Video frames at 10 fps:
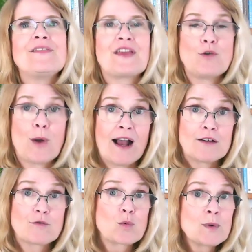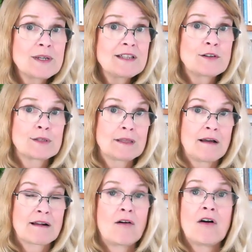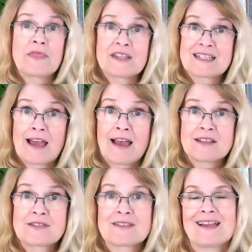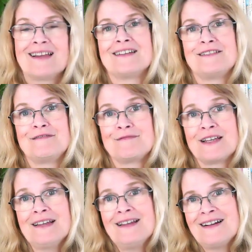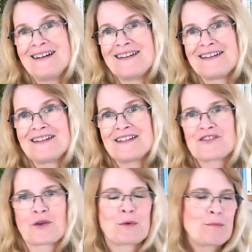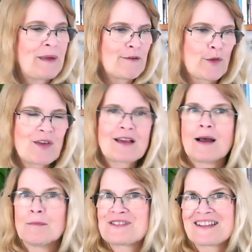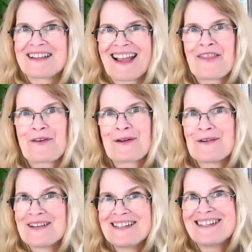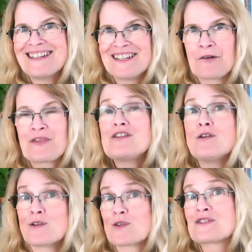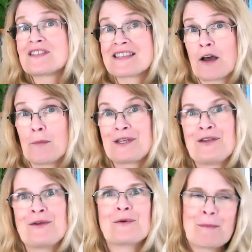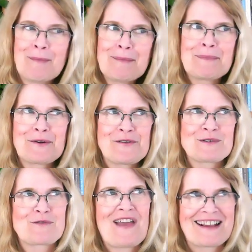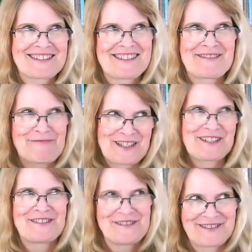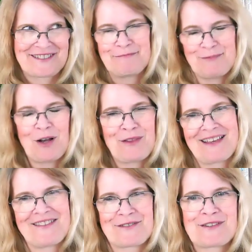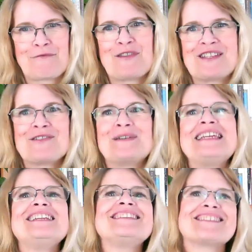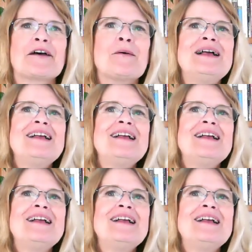that you have really good luck on the test. And so everything comes together, and, you know, the universe is helping you remember those facts and figures and all the other stuff that you need. So